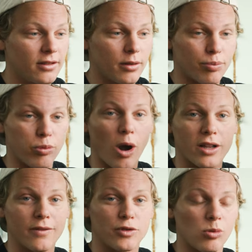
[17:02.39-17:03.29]
the
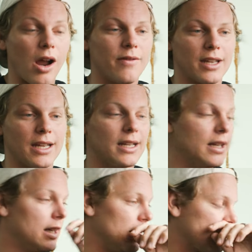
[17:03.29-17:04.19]
product of driving it.
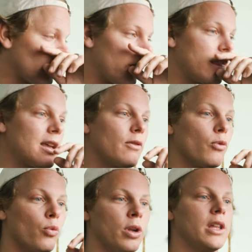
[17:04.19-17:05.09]
So I think
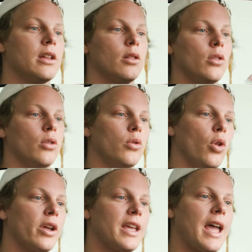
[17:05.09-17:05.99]
really
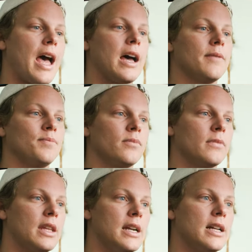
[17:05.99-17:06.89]
looking at
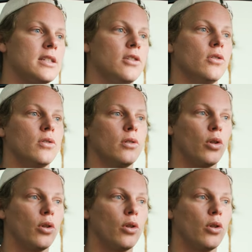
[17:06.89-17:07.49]
the 92,